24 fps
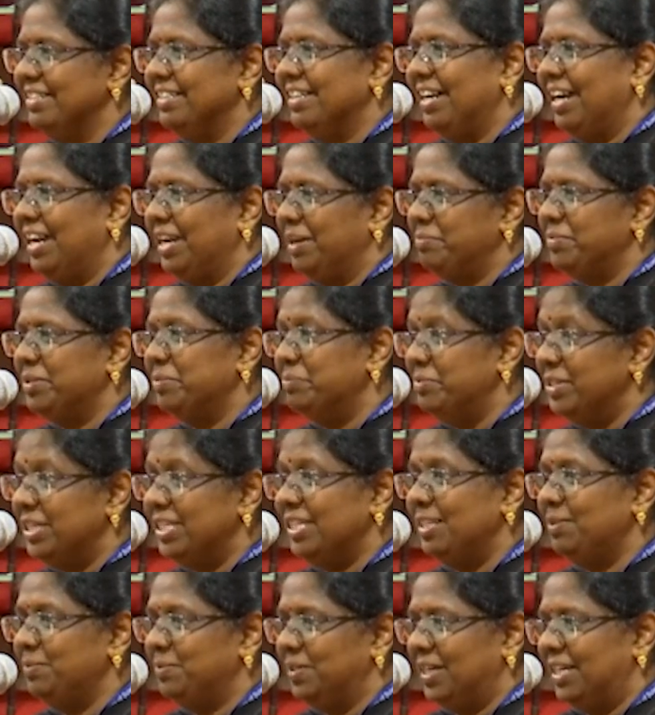I'm the
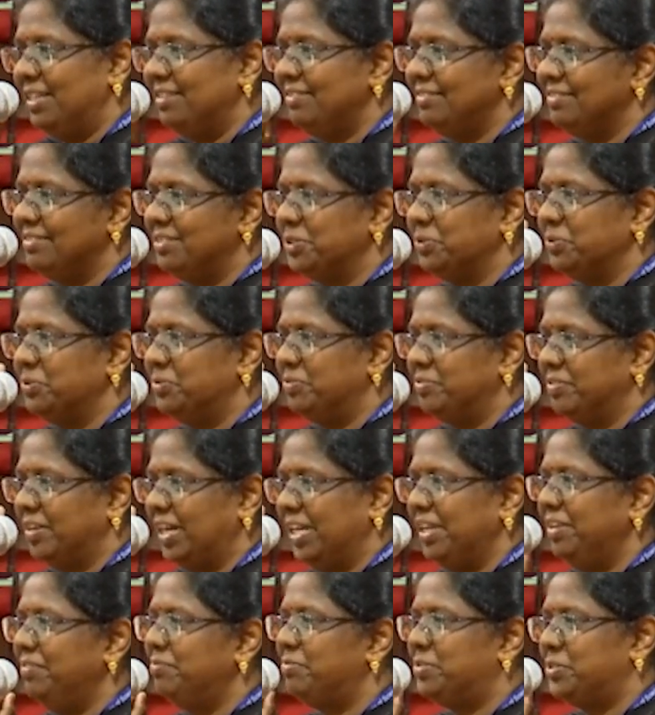middle one, so
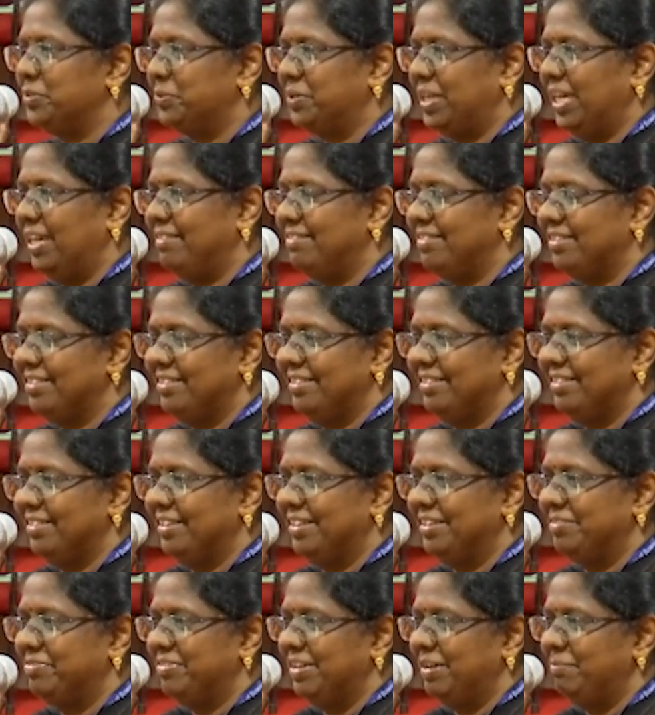five together in
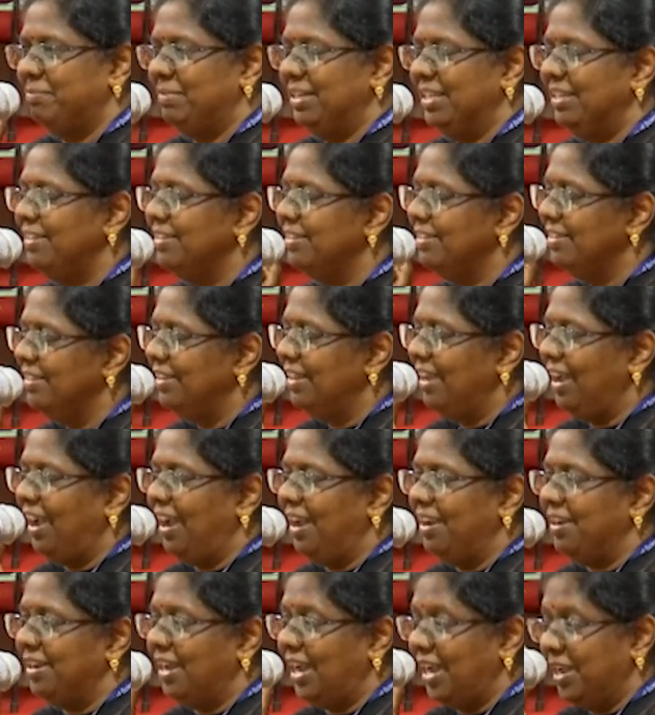our family.
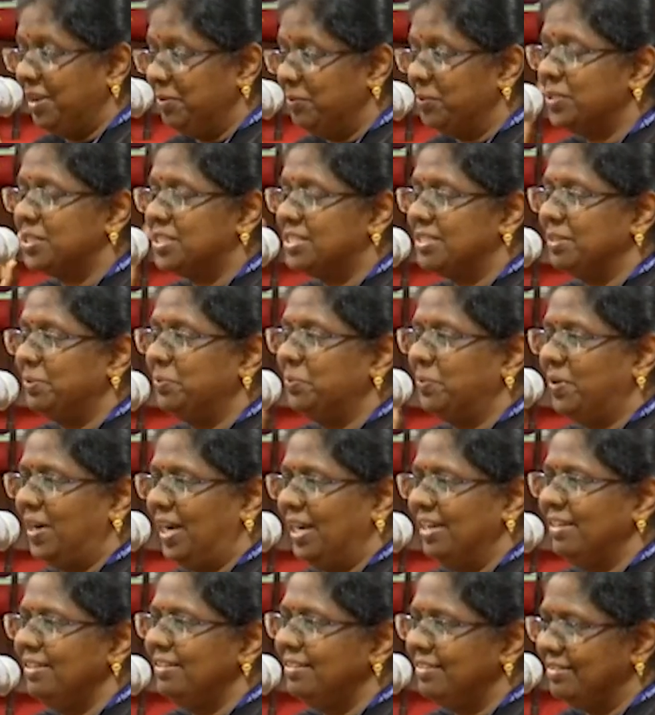And I was the
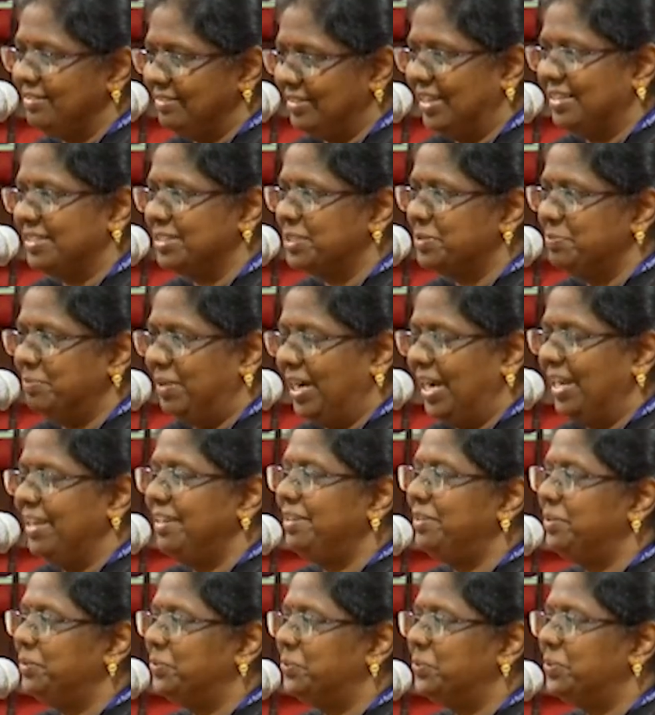one, that was my
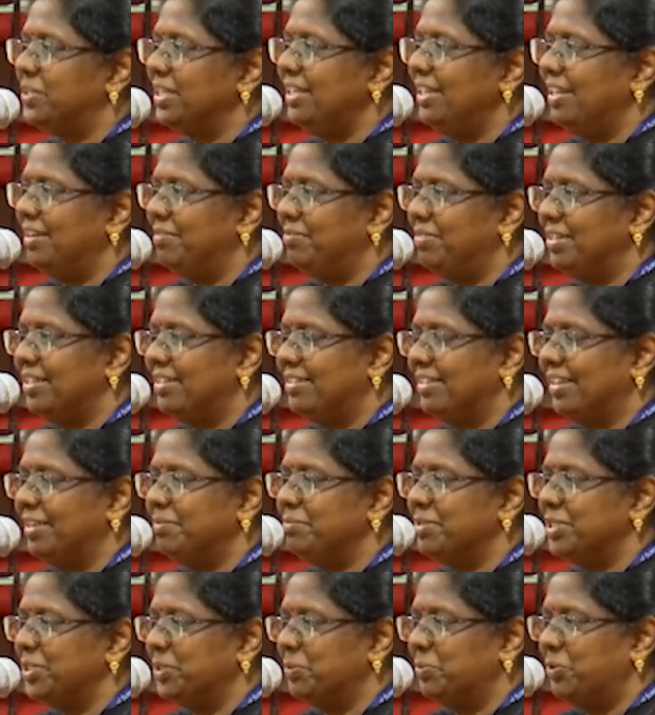duty every
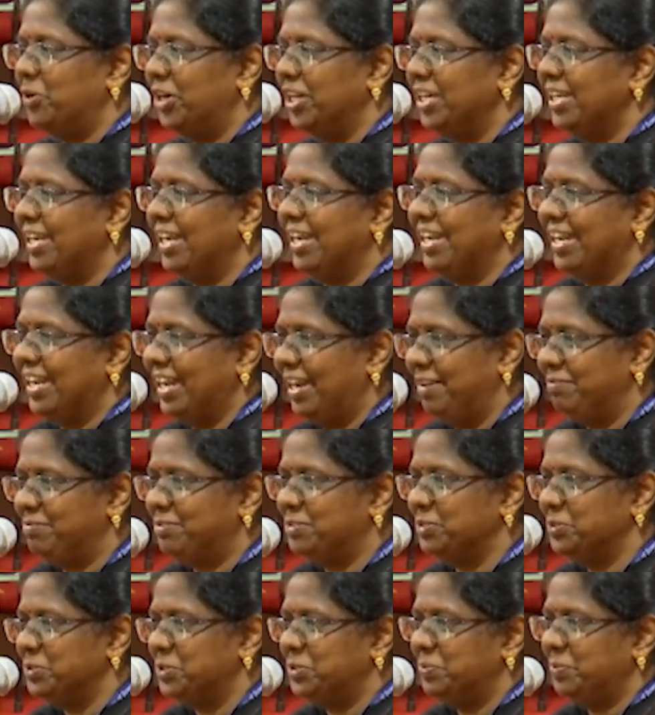time in the morning I have
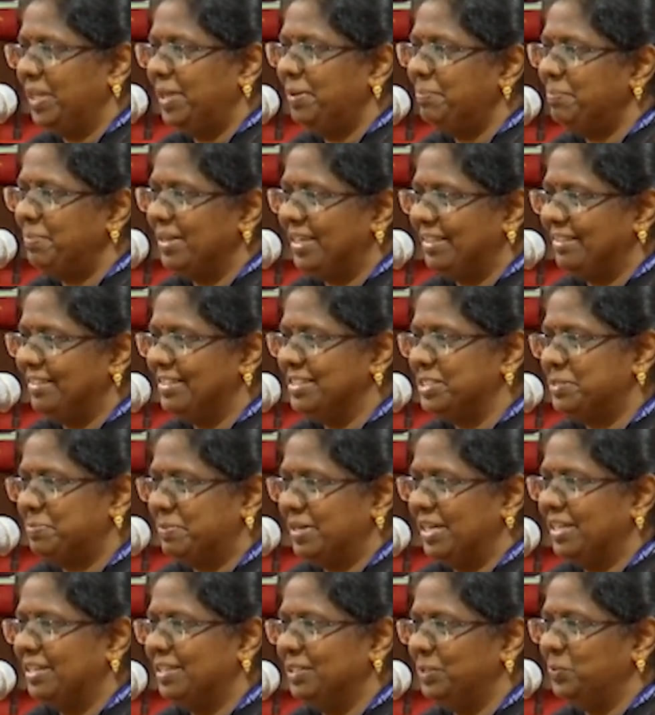to sweep and then
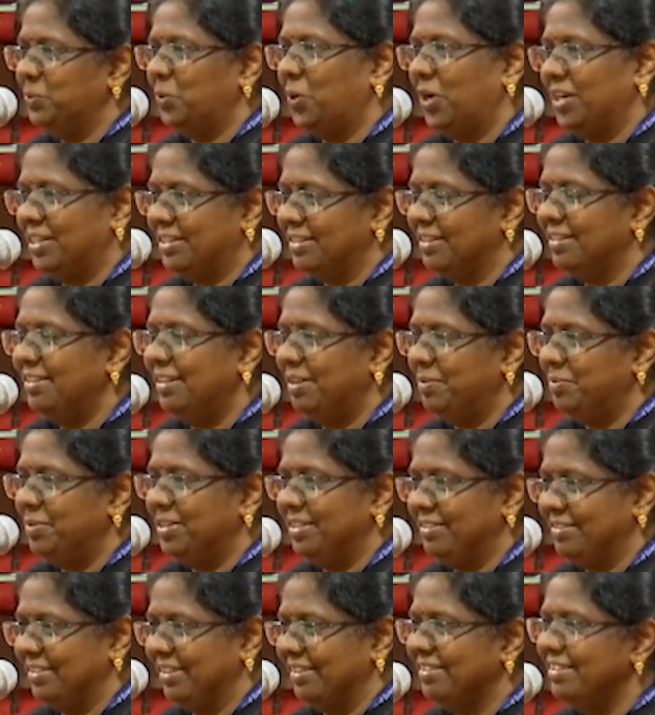sprinkle water,
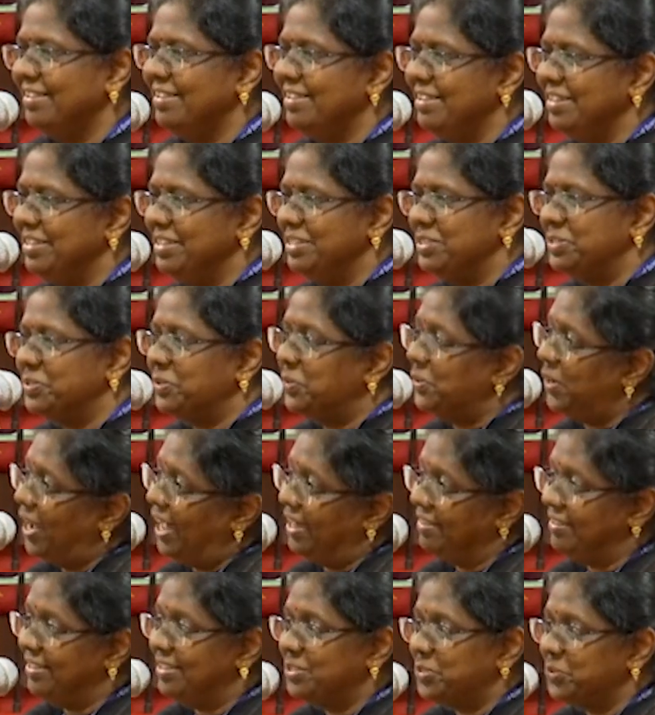everything. So
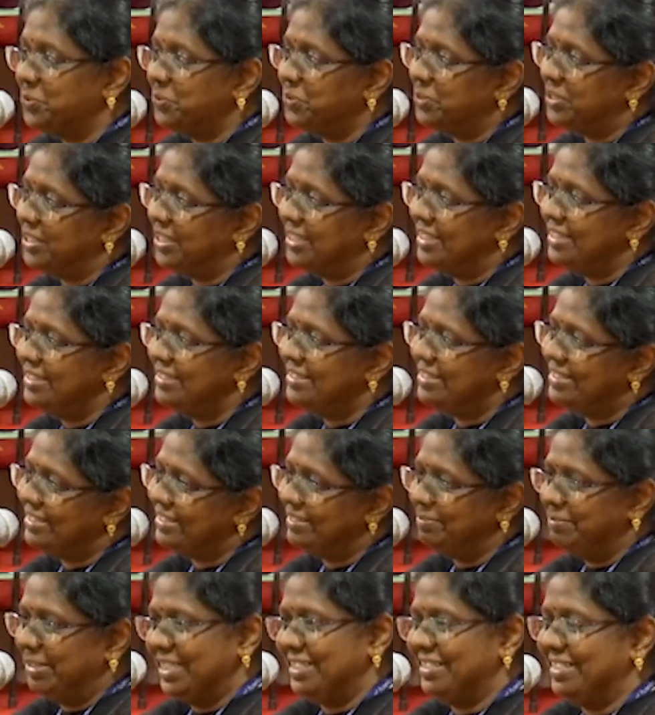other two girls,
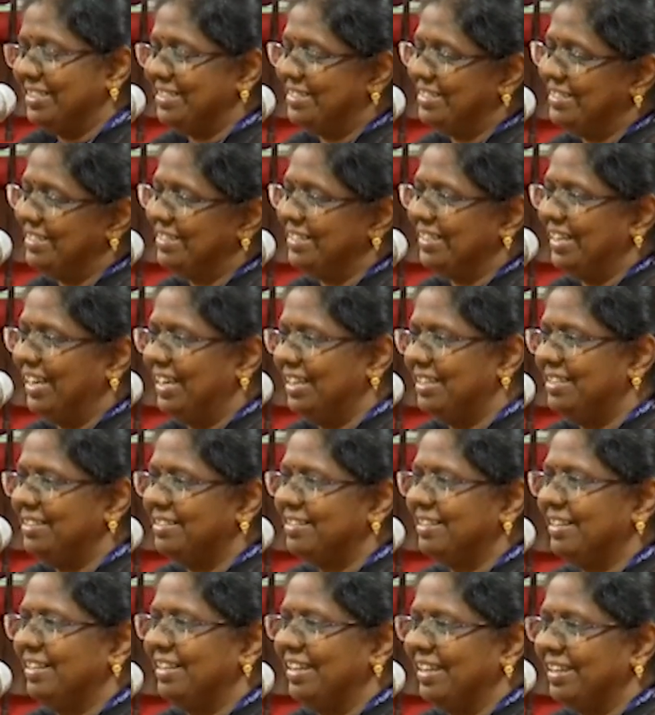my sister Elder
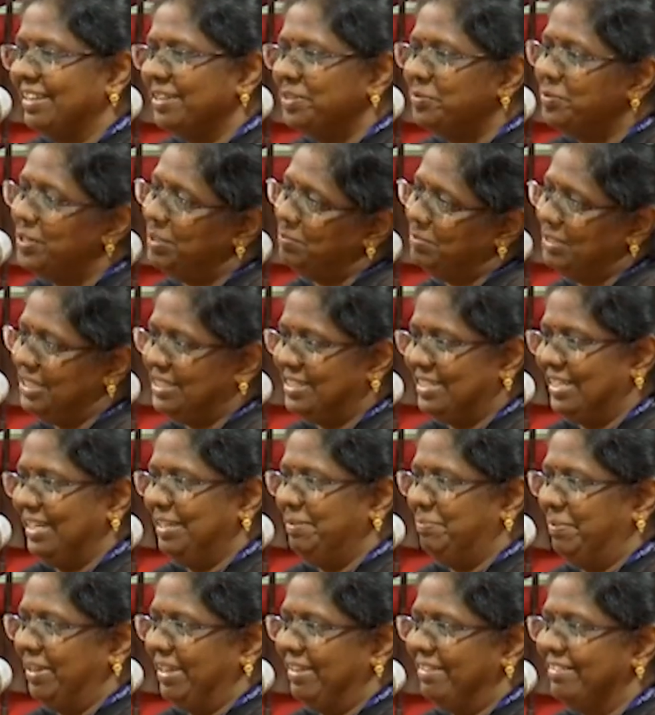and younger, will be
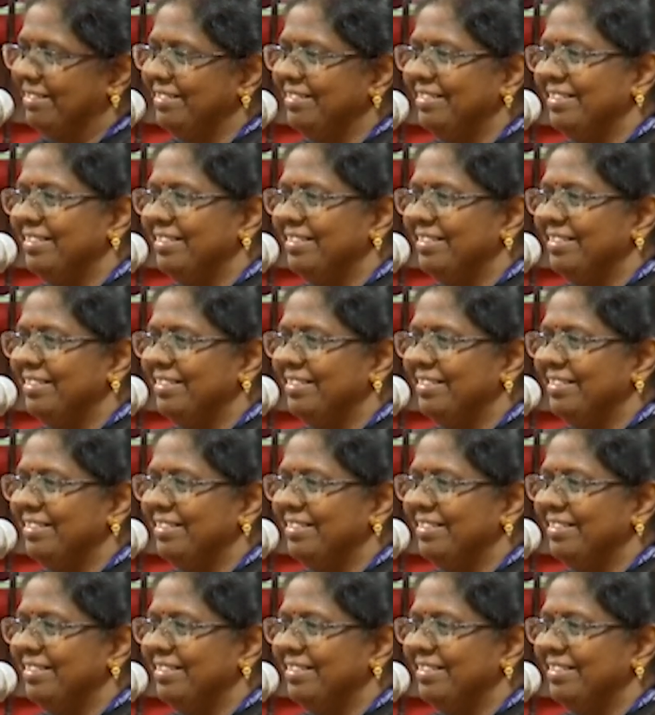sleeping.